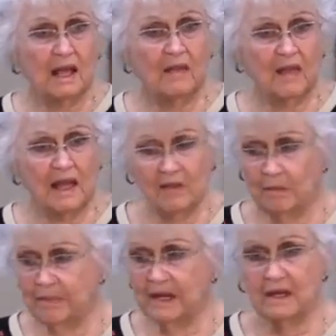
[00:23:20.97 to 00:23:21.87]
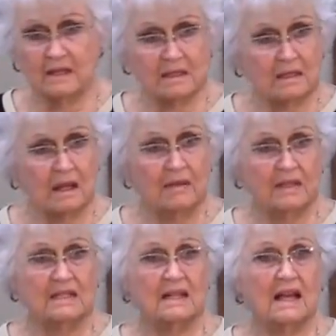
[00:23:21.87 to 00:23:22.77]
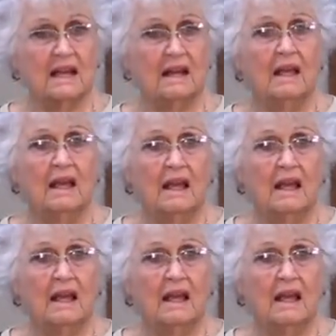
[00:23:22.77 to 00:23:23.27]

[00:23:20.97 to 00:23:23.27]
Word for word: and they had the buckets on the side,